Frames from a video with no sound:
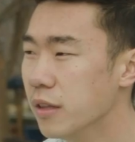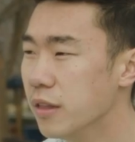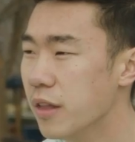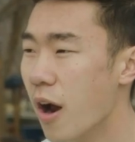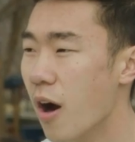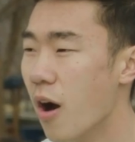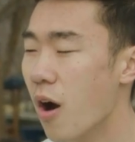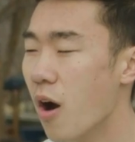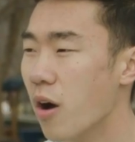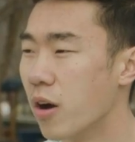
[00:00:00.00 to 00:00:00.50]

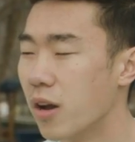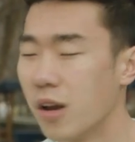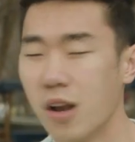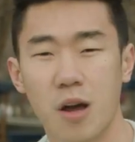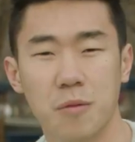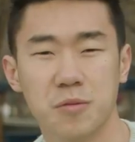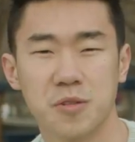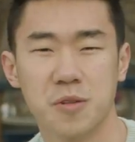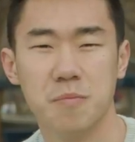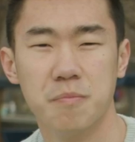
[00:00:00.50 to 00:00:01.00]
There are
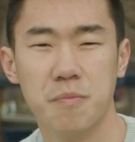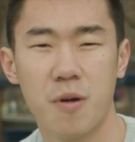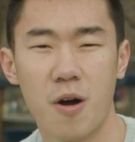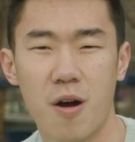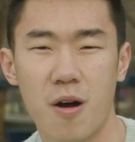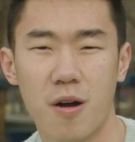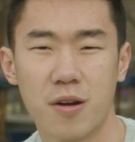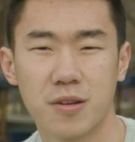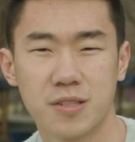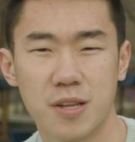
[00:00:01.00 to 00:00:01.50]
clubs and
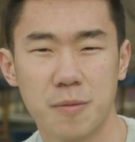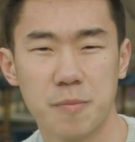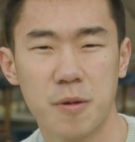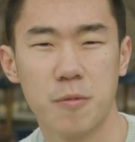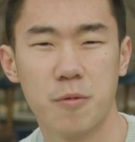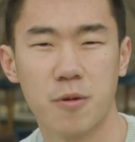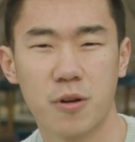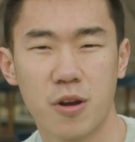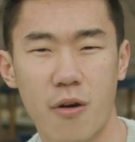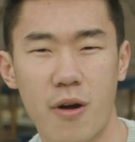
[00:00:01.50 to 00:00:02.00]
bars that
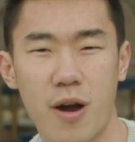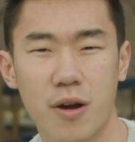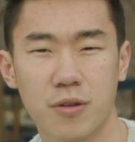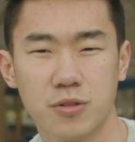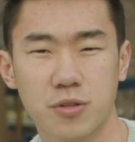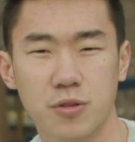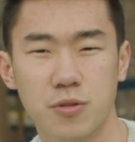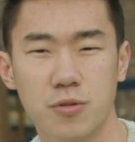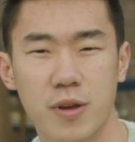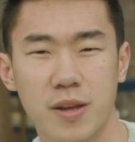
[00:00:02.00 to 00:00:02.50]
people go
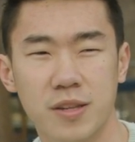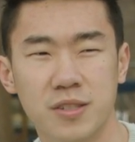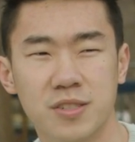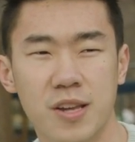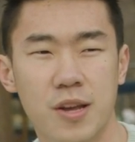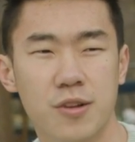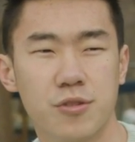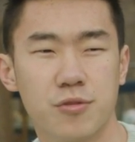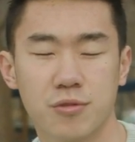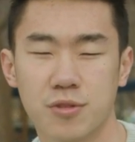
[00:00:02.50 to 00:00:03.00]
out to in
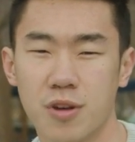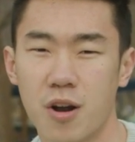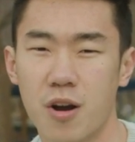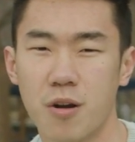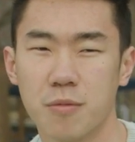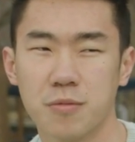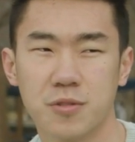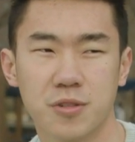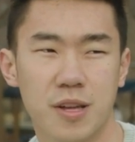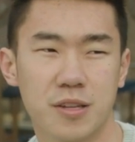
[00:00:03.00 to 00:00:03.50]
central
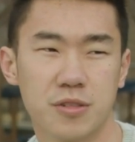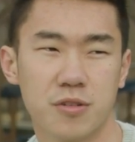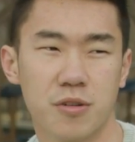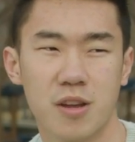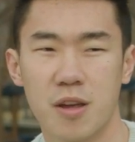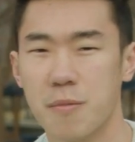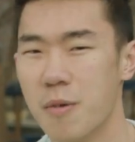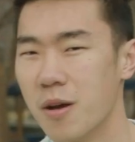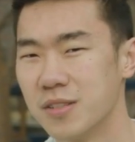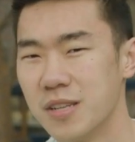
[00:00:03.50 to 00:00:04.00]
Durham, so that's
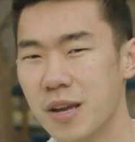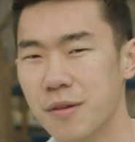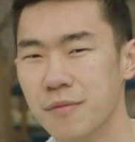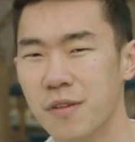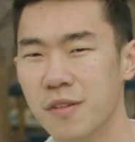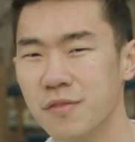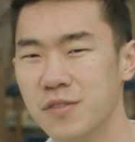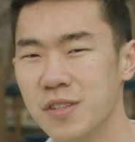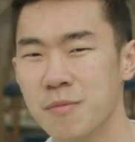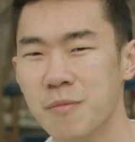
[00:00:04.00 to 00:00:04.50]
only about 10
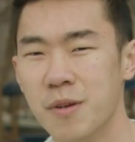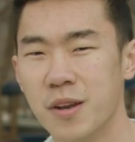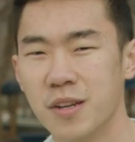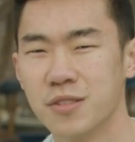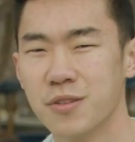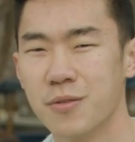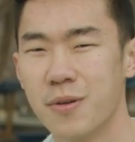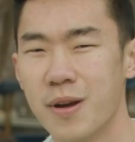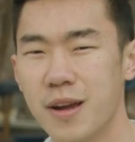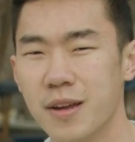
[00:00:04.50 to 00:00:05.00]
15
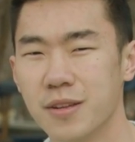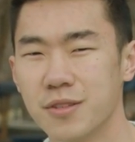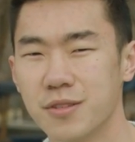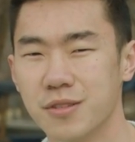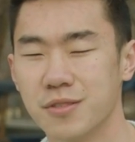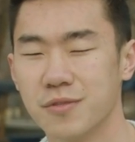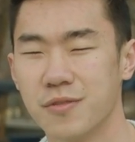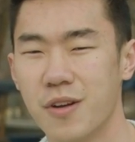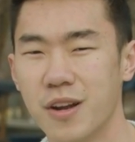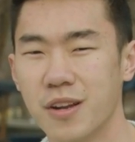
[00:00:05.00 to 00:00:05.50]
minutes away, so
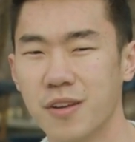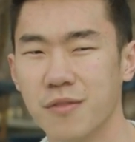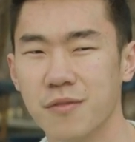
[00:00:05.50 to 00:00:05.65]
it's very